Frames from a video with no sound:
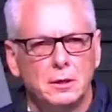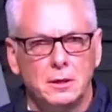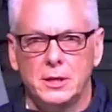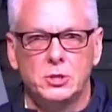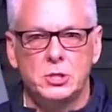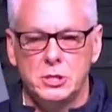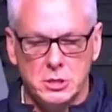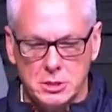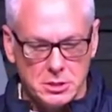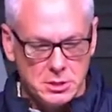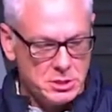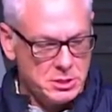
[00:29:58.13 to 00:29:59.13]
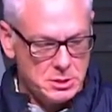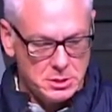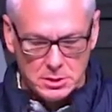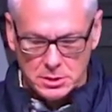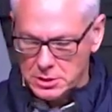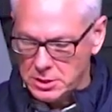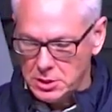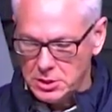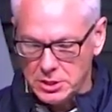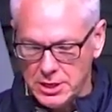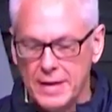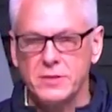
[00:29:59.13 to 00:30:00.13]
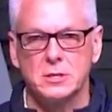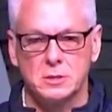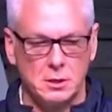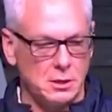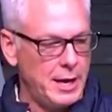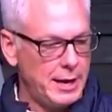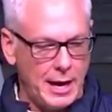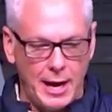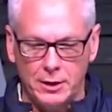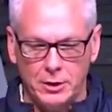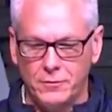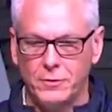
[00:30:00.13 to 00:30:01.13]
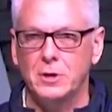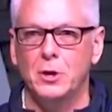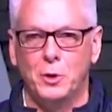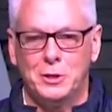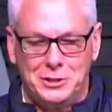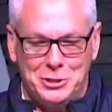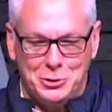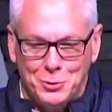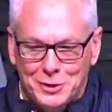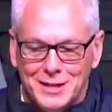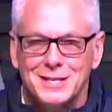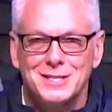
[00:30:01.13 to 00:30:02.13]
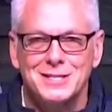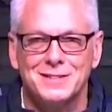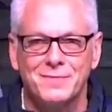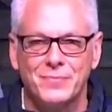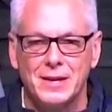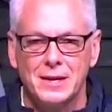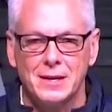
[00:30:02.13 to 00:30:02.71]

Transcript: And she just had this look like, I don't even know what to do with this. And